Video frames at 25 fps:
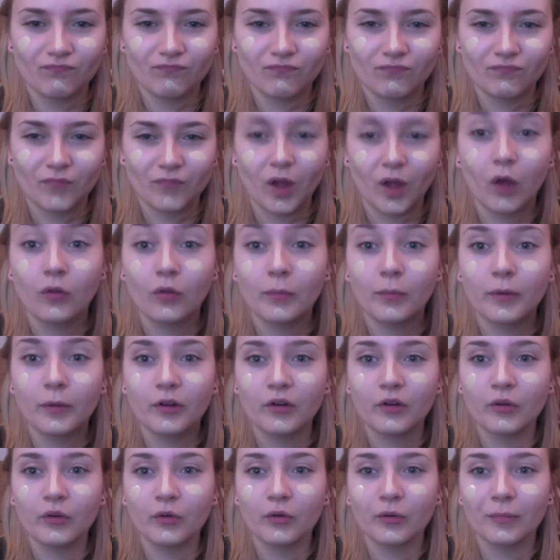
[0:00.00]
Oh, the
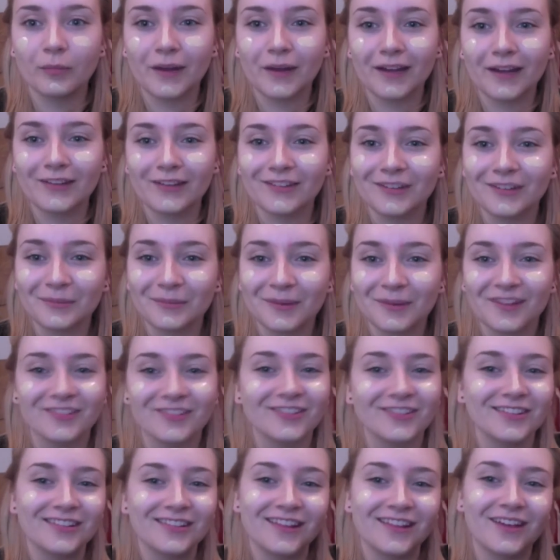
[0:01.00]
Miracle Complexion
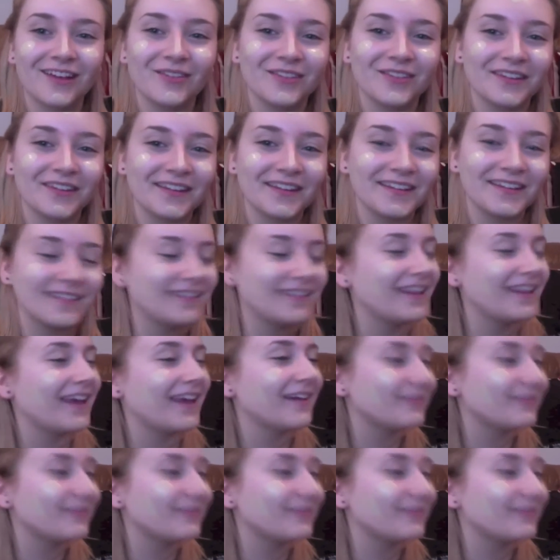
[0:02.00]
Sponge. That was it, yeah.